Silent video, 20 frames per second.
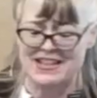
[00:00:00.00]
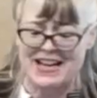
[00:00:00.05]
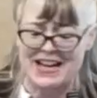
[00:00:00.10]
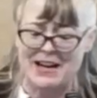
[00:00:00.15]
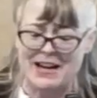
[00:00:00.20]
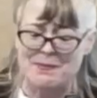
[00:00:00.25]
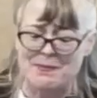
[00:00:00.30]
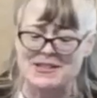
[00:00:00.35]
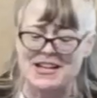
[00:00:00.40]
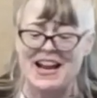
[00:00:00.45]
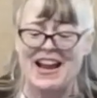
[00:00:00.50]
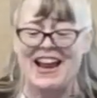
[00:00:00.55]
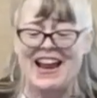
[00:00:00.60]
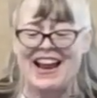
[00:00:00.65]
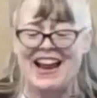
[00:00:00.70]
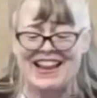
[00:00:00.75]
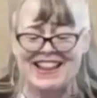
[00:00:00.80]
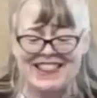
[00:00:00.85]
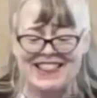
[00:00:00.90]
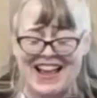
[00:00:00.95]
named,
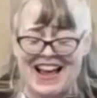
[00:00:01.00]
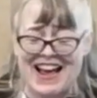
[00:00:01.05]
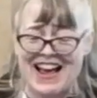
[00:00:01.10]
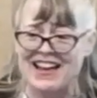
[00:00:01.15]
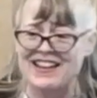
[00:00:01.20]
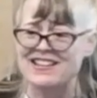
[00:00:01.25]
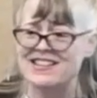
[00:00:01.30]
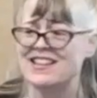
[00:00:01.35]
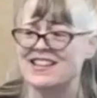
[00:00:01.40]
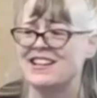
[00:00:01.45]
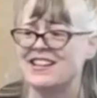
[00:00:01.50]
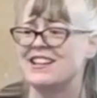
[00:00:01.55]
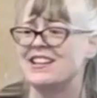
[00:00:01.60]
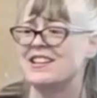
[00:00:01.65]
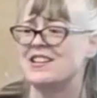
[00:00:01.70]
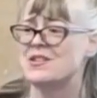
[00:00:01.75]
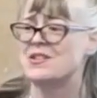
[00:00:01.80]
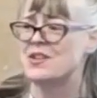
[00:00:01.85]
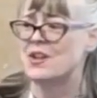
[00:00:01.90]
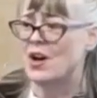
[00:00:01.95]
and that
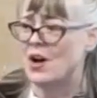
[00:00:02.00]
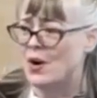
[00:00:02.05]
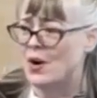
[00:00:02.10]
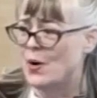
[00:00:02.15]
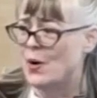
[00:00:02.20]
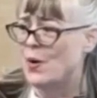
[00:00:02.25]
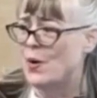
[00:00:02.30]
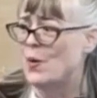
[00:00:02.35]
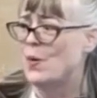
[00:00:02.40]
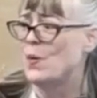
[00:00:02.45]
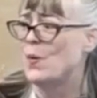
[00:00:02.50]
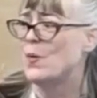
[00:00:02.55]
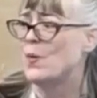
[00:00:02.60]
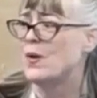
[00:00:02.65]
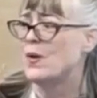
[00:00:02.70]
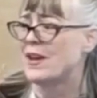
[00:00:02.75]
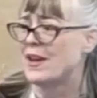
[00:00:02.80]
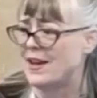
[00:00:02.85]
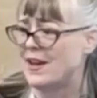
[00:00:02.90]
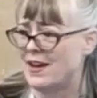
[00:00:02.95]
is
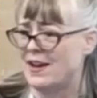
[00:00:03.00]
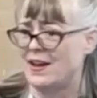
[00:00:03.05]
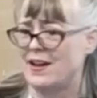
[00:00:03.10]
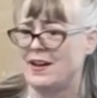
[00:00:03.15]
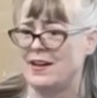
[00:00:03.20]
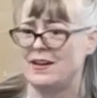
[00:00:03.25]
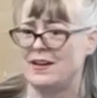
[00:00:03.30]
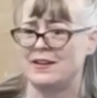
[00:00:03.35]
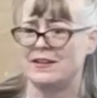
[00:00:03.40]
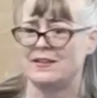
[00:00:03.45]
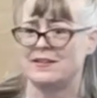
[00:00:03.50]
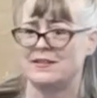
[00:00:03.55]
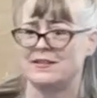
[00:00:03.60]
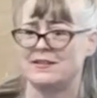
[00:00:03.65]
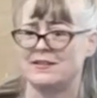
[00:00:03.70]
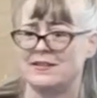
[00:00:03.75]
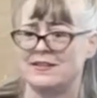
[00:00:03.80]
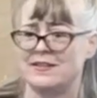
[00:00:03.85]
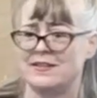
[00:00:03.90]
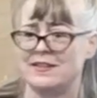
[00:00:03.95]
okay.
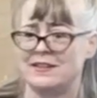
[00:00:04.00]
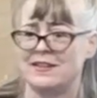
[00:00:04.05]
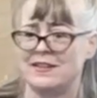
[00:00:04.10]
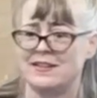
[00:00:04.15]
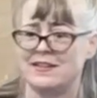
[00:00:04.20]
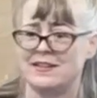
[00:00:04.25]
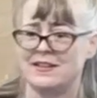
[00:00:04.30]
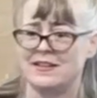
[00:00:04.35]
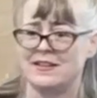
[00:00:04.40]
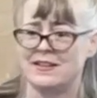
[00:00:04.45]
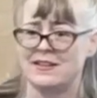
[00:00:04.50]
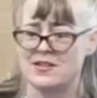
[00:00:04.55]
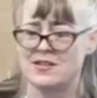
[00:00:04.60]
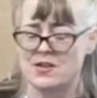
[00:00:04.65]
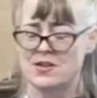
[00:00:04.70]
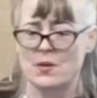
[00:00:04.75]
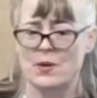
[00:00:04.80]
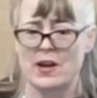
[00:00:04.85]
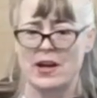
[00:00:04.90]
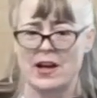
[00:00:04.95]

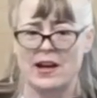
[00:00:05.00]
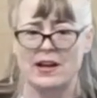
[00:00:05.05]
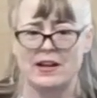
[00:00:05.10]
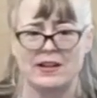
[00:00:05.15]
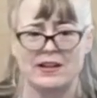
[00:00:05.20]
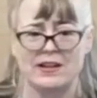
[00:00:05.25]
It's okay.